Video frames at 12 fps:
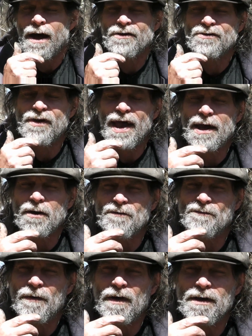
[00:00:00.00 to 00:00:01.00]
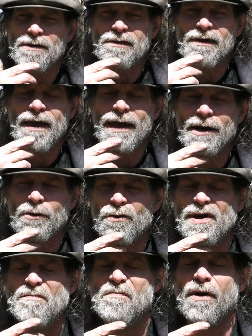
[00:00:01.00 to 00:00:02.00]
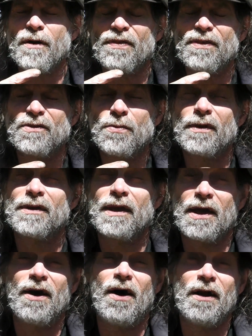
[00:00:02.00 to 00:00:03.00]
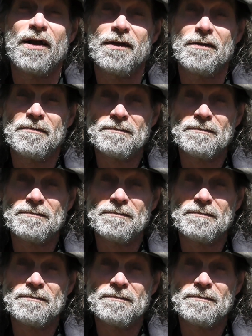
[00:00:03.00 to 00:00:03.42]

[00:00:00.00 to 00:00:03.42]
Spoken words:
sacrifice and a rebirth is what they call it.